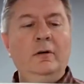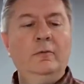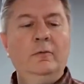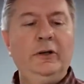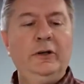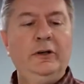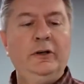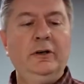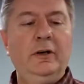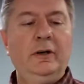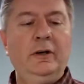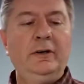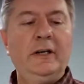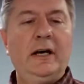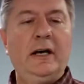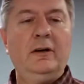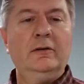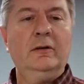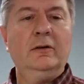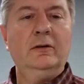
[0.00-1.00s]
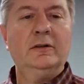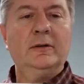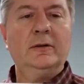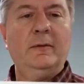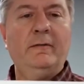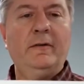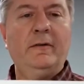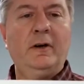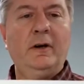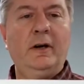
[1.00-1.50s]
When you download some
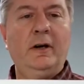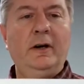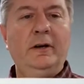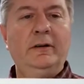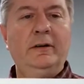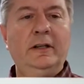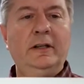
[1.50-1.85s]
of our art,